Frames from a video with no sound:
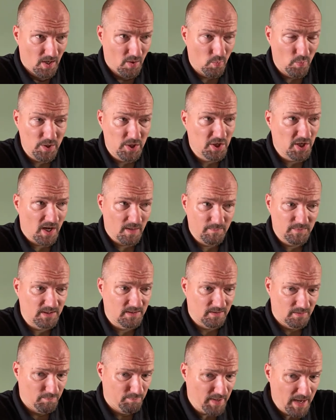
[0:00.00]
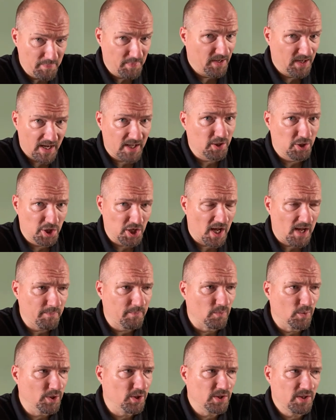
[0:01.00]
which comes paper cut
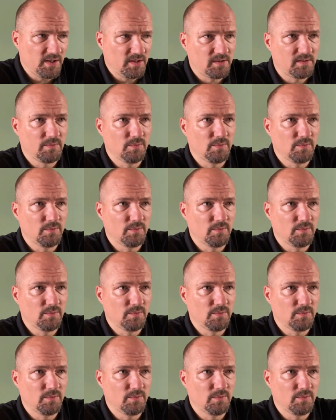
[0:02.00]
sharp, which is